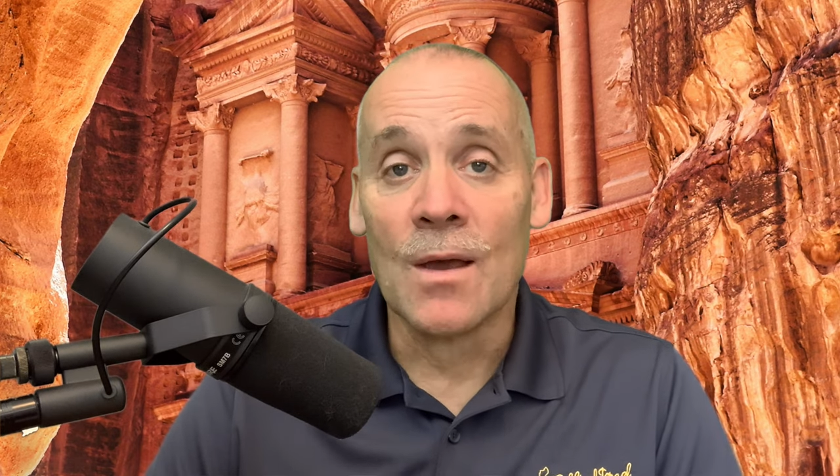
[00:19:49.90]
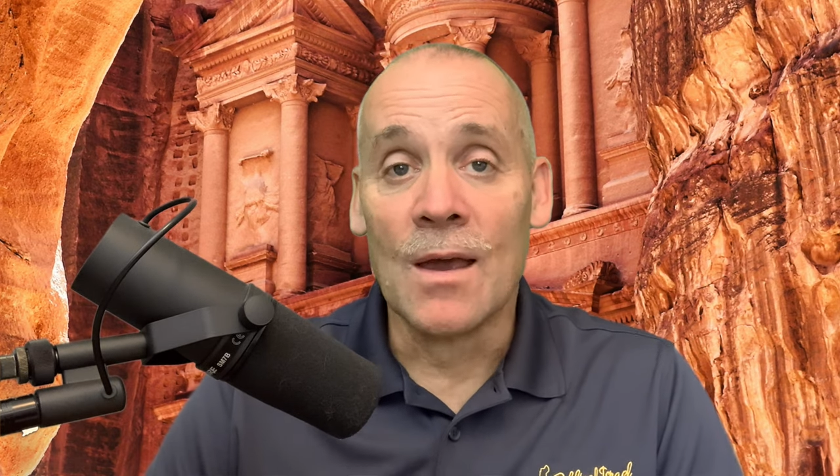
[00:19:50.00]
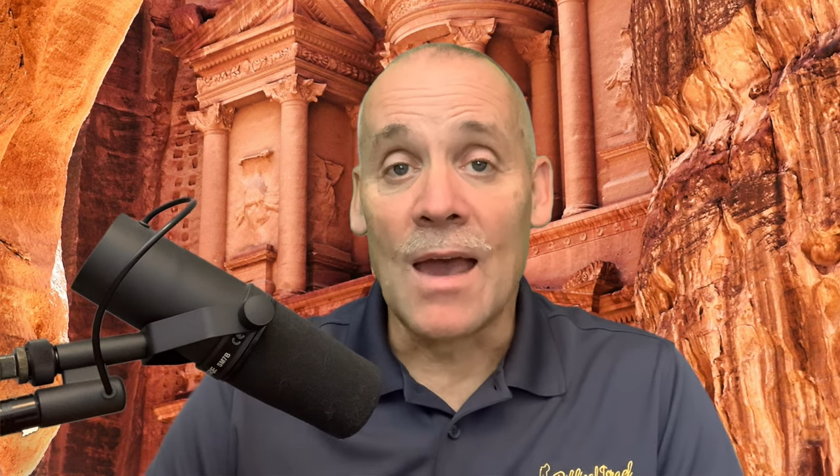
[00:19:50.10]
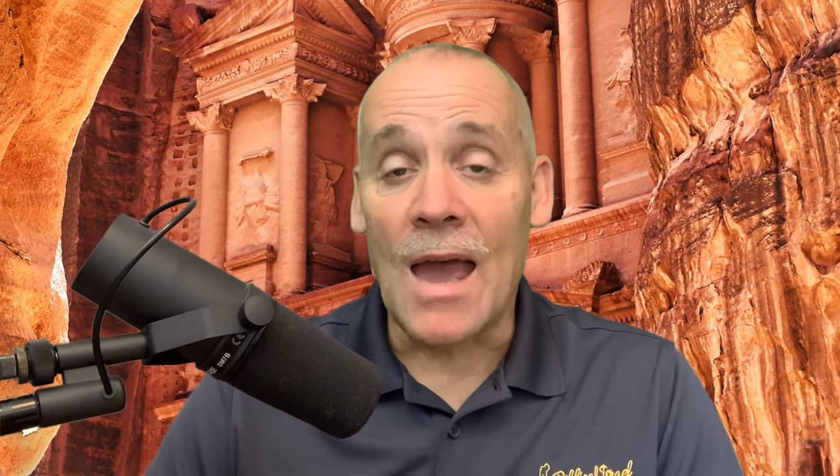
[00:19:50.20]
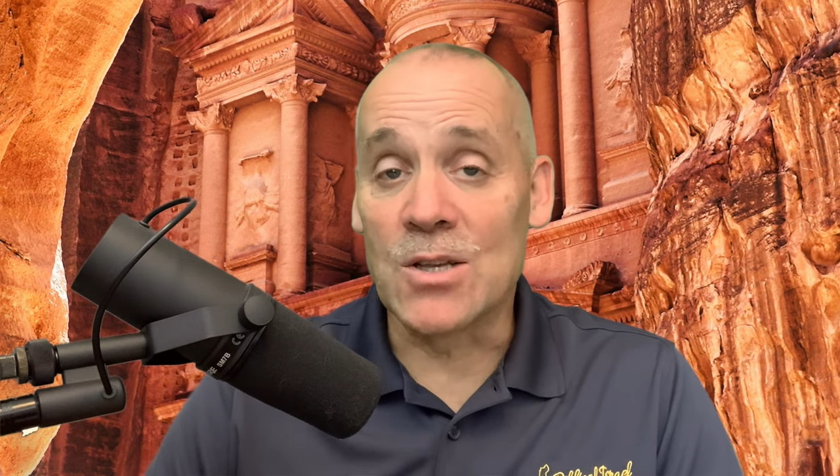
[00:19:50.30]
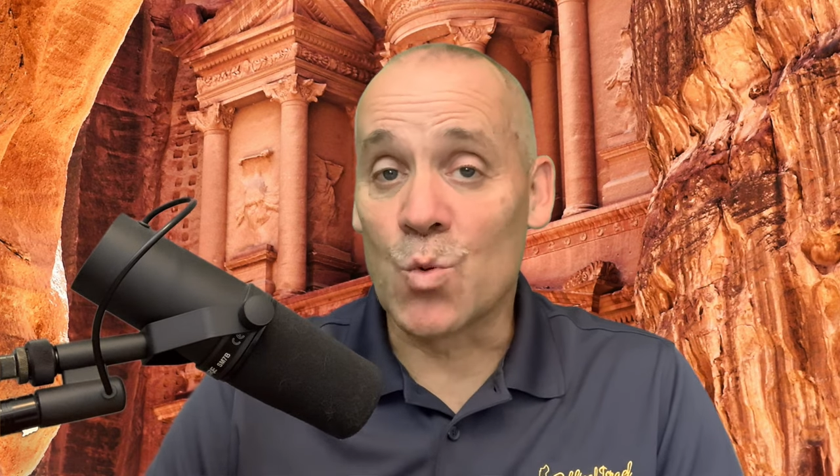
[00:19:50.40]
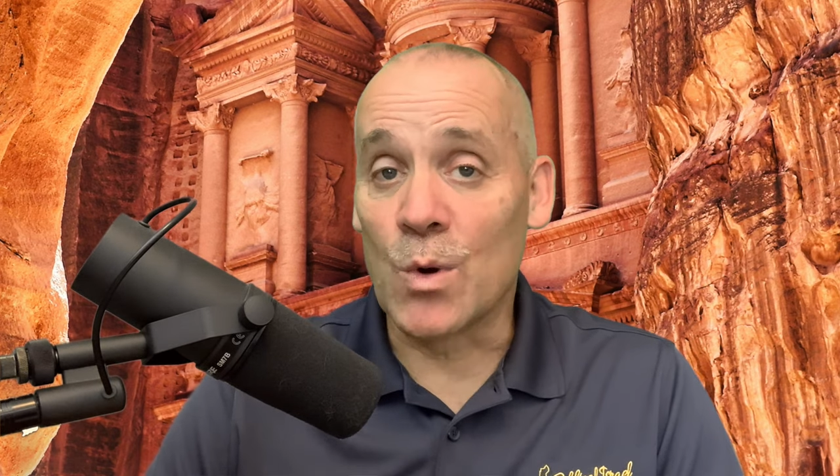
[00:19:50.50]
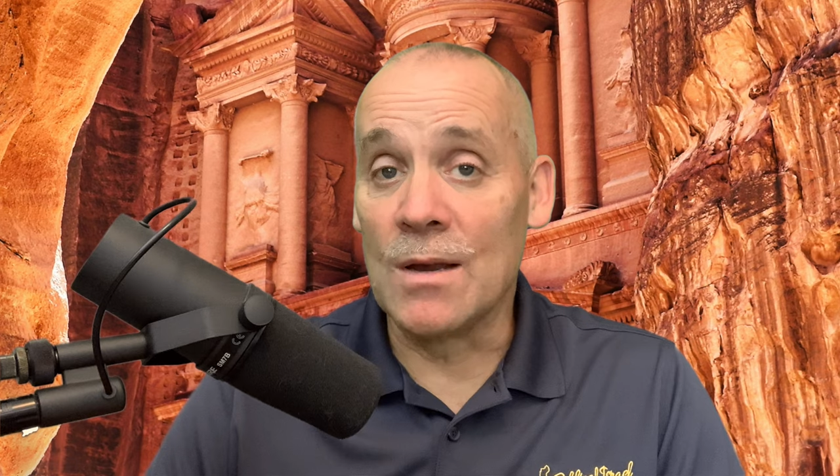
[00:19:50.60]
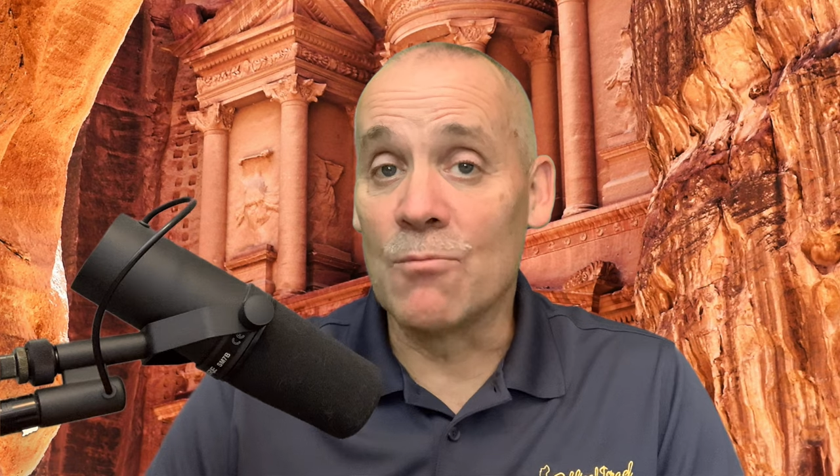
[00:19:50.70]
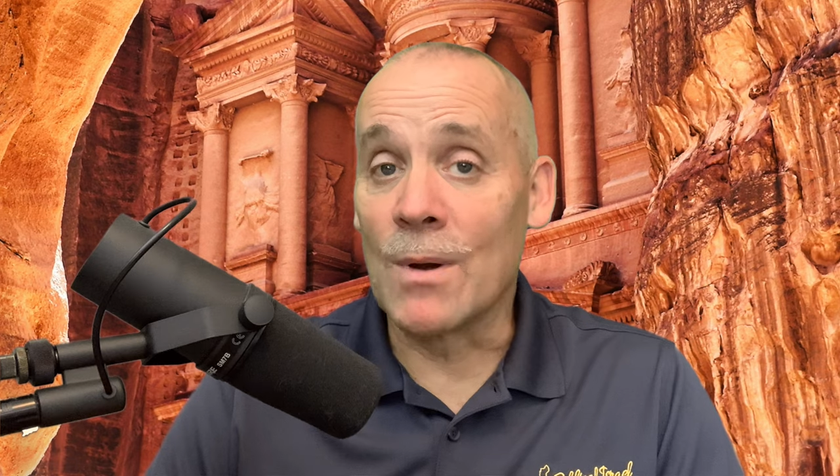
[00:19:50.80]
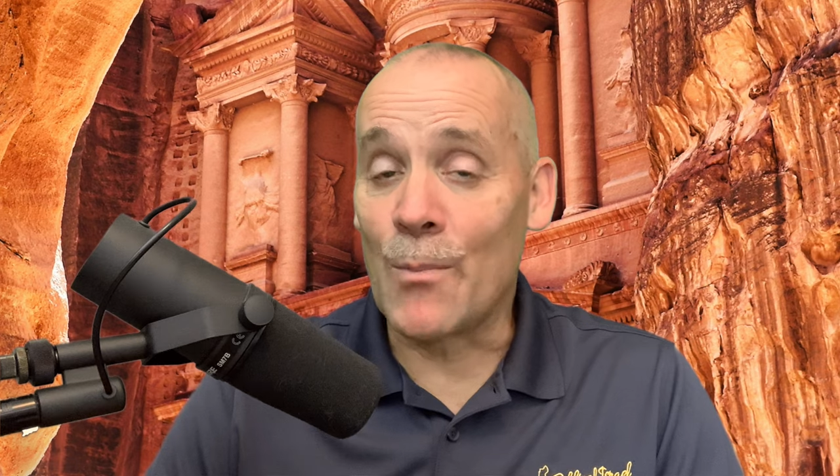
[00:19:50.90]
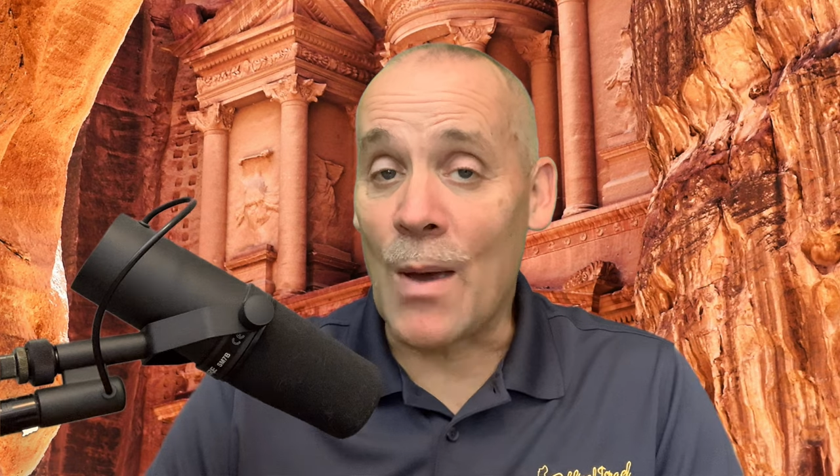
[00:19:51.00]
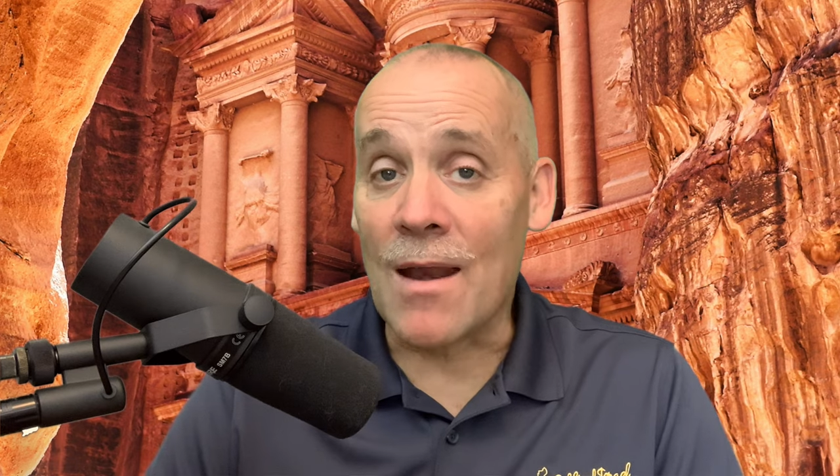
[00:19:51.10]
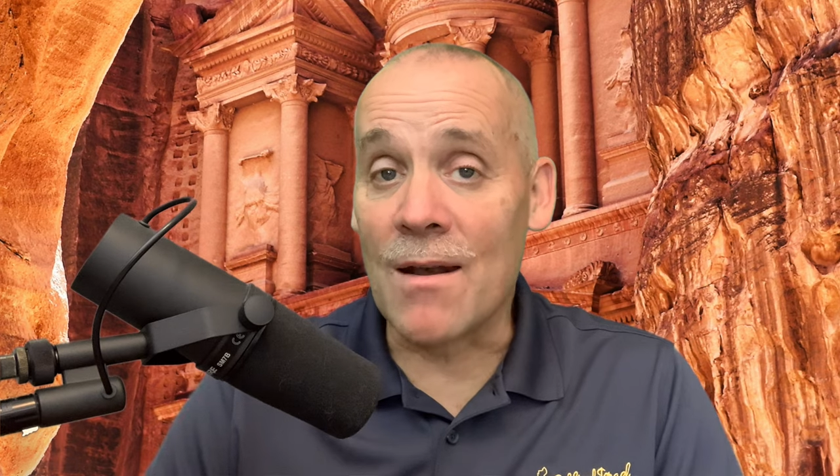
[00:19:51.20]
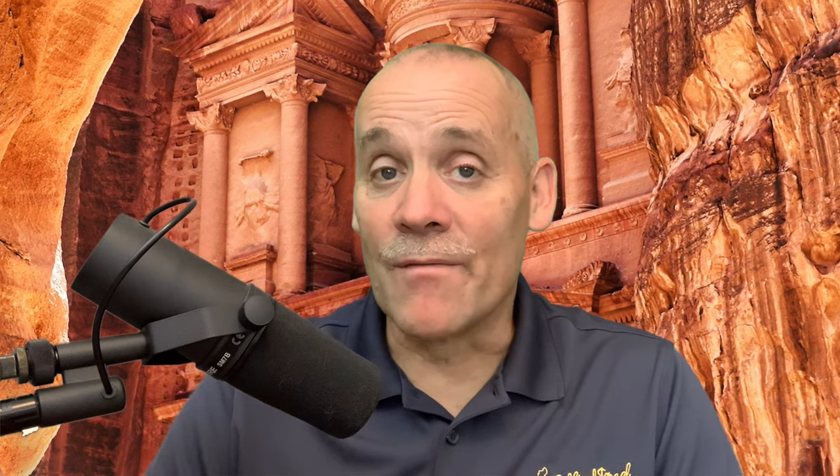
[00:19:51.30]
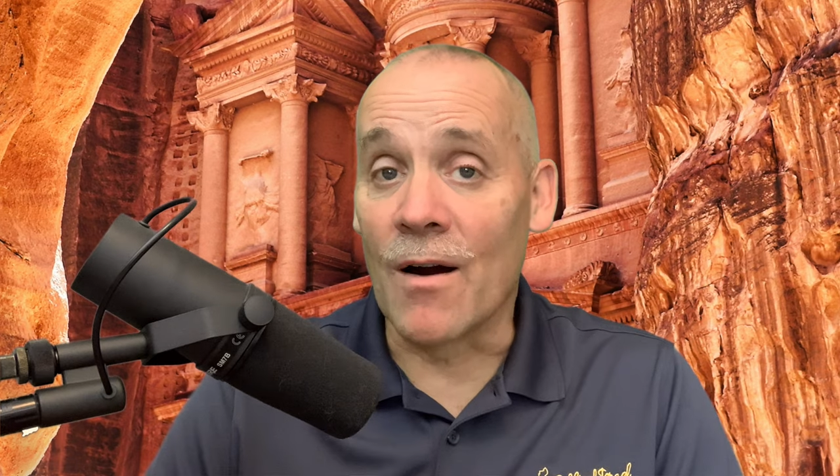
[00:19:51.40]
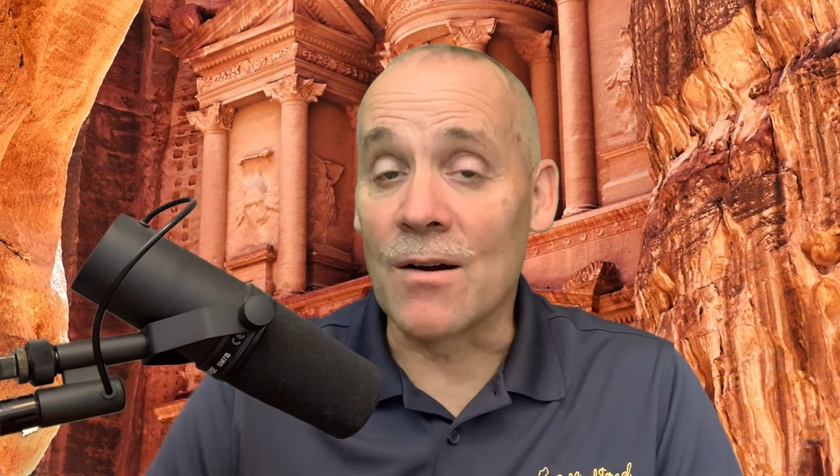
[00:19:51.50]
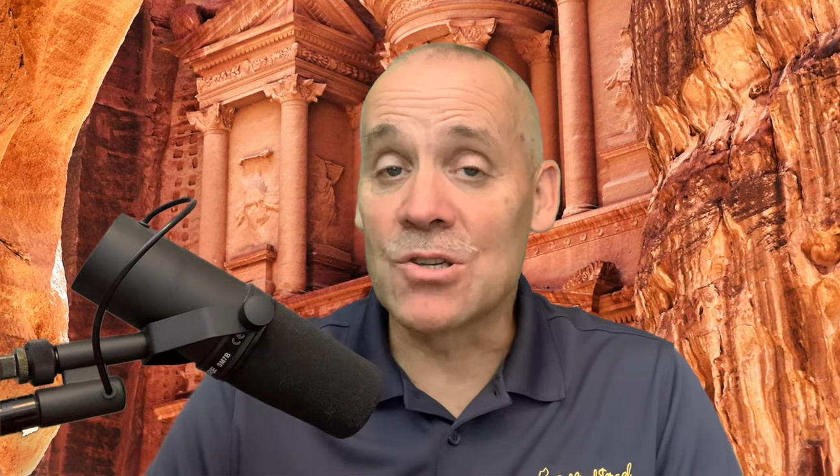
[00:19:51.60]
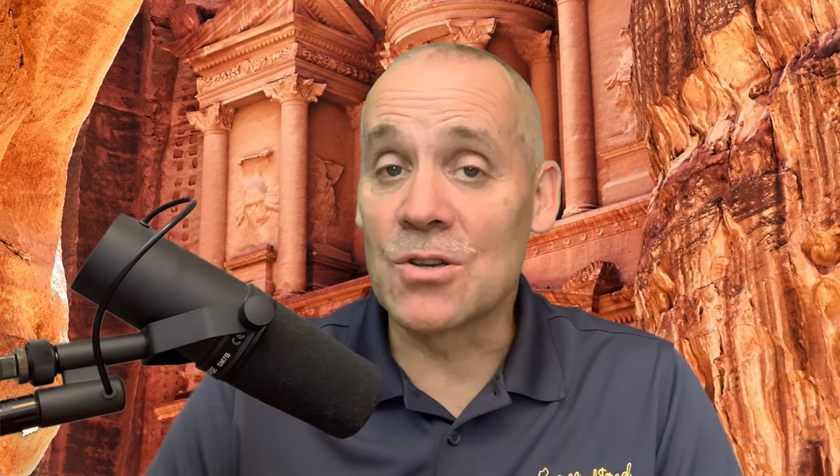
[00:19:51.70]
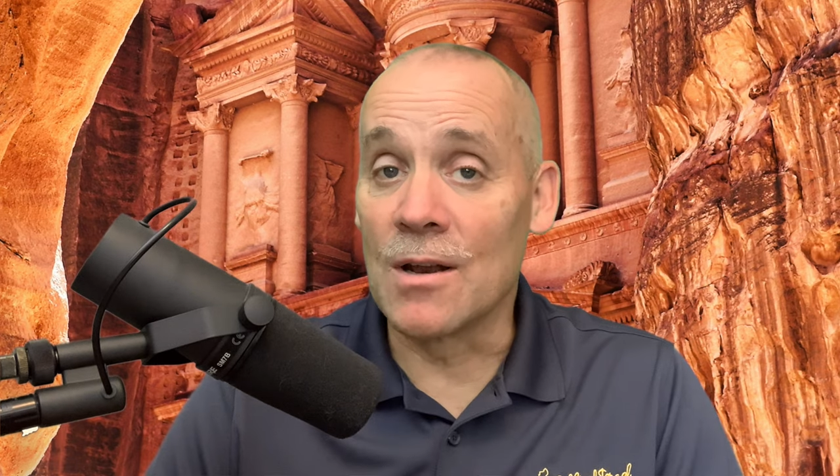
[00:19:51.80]
as we repent of our
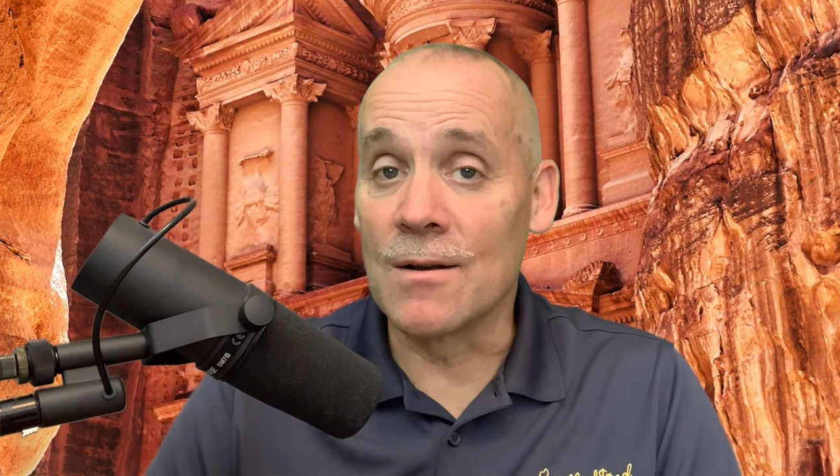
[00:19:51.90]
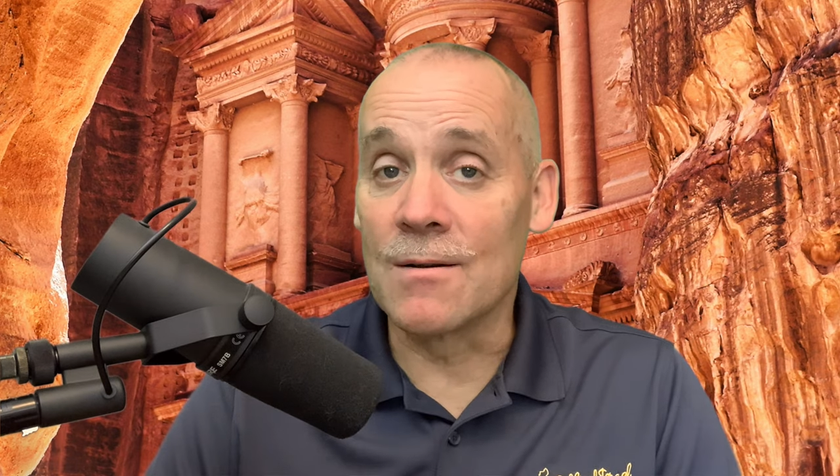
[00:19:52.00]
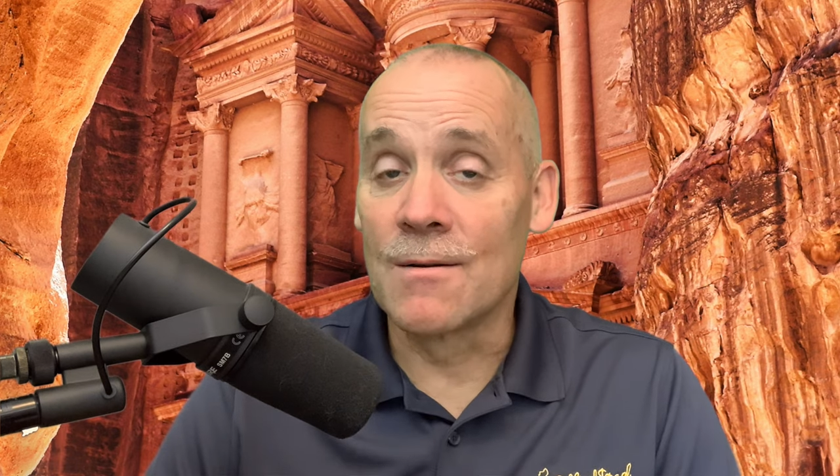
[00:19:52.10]
sin